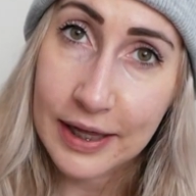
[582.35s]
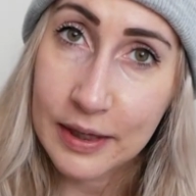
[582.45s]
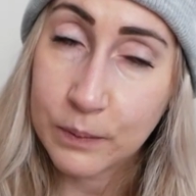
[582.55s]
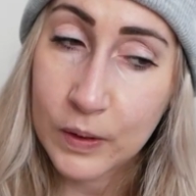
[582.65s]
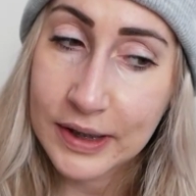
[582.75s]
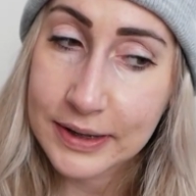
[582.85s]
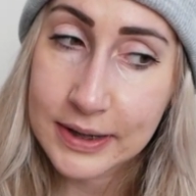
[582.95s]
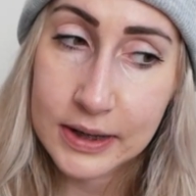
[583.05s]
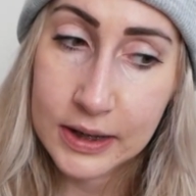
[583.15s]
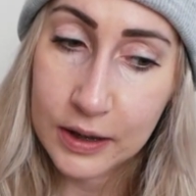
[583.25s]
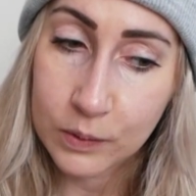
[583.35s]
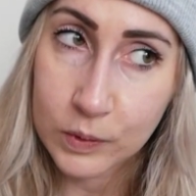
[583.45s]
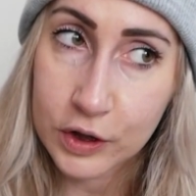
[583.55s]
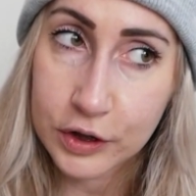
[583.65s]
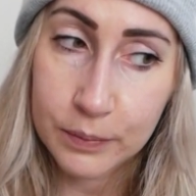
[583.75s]
And then once the
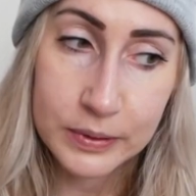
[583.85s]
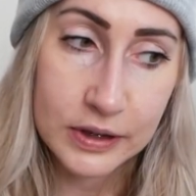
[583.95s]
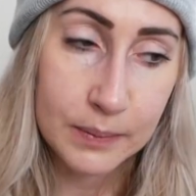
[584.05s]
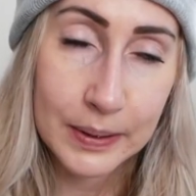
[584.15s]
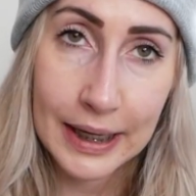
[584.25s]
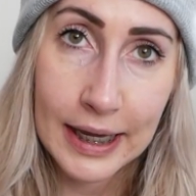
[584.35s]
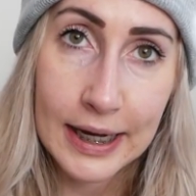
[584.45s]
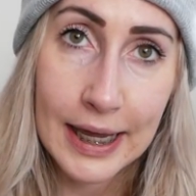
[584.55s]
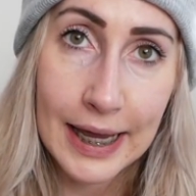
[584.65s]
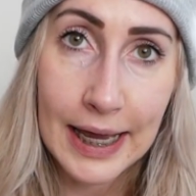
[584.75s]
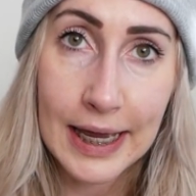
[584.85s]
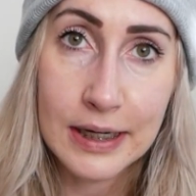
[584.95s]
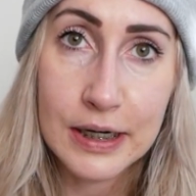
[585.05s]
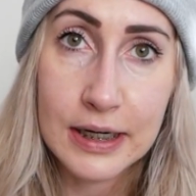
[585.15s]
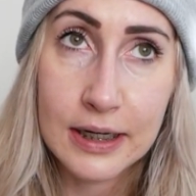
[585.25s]
world opens up again
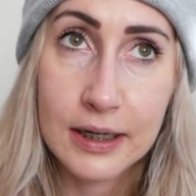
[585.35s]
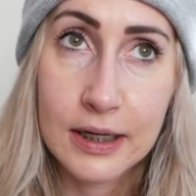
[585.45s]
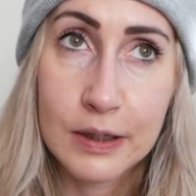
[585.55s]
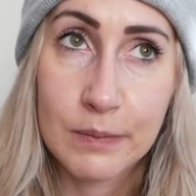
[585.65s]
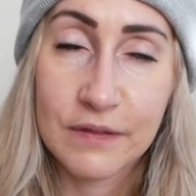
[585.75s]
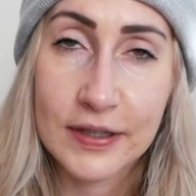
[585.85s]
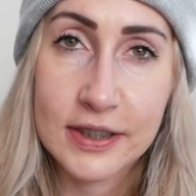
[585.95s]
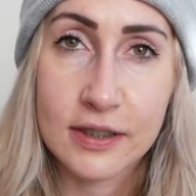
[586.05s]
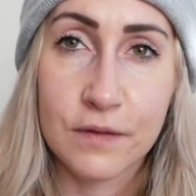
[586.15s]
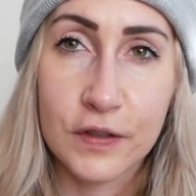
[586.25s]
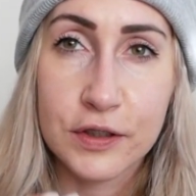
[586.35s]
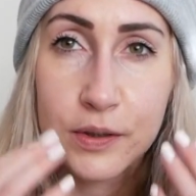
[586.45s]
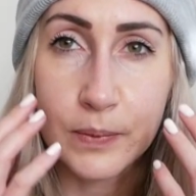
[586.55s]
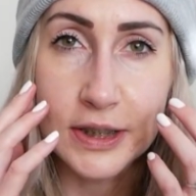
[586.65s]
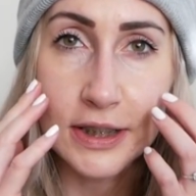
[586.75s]
and my face doesn't feel so
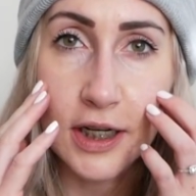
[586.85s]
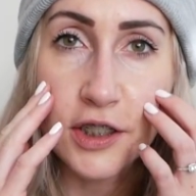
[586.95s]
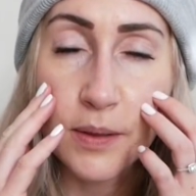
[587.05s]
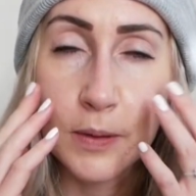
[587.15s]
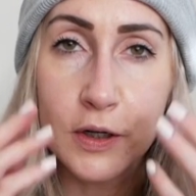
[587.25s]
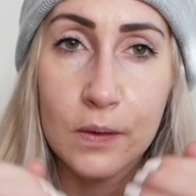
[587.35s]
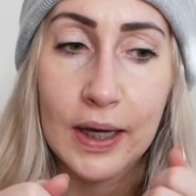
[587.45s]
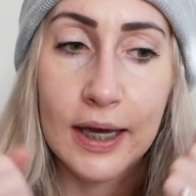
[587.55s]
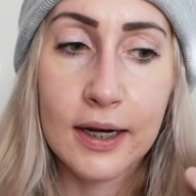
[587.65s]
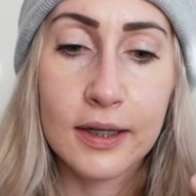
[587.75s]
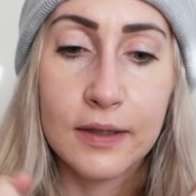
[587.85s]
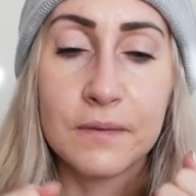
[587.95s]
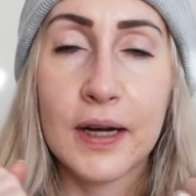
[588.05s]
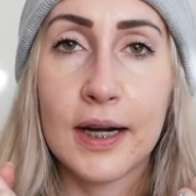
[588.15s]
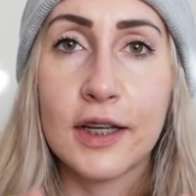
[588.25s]
weird to touch, I'm gonna go get
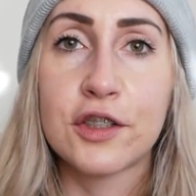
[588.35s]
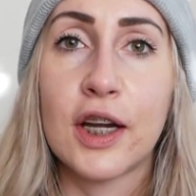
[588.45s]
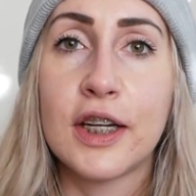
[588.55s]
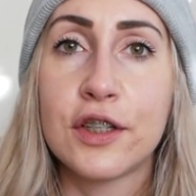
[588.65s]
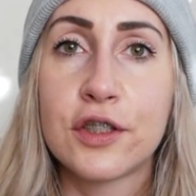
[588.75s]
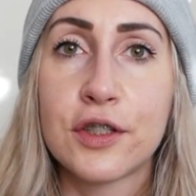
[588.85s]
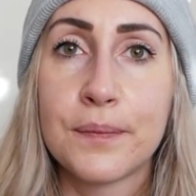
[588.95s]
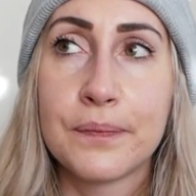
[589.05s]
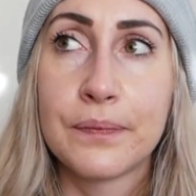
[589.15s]
lymphatic drainage